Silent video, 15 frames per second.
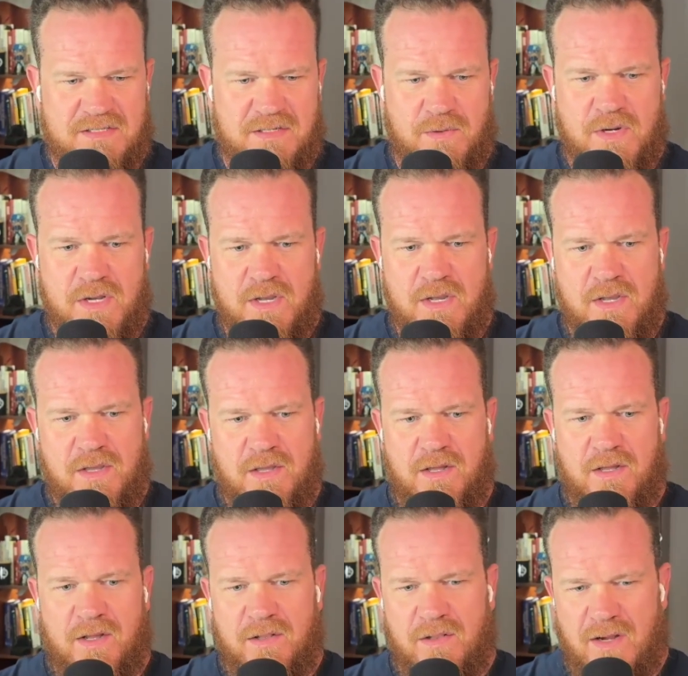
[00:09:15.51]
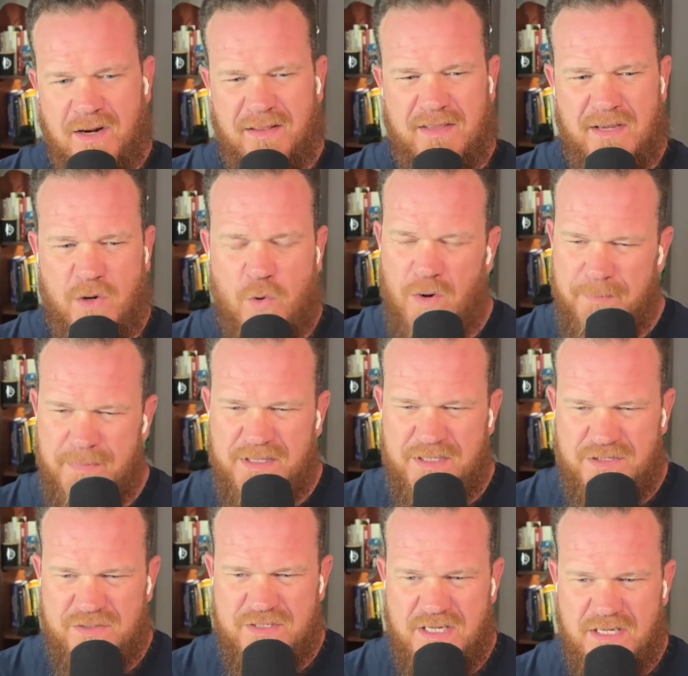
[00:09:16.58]
So a lot of the equipment that
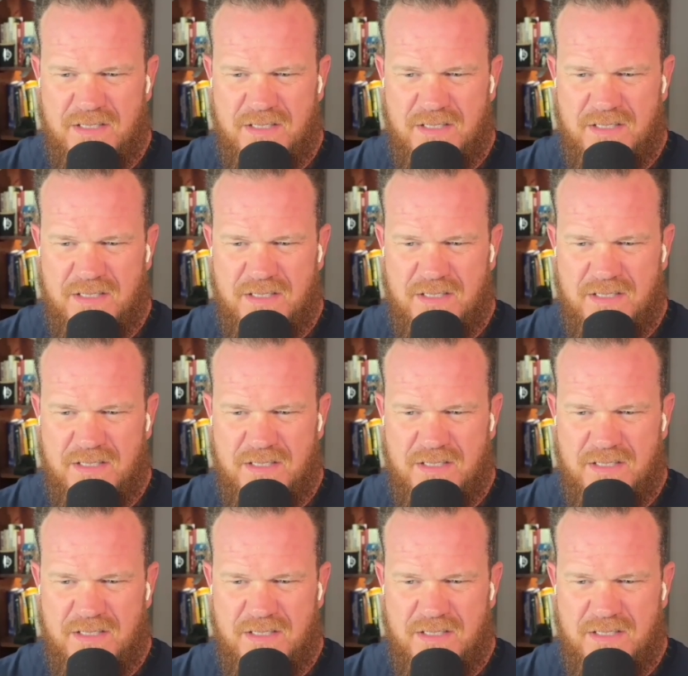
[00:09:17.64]
you see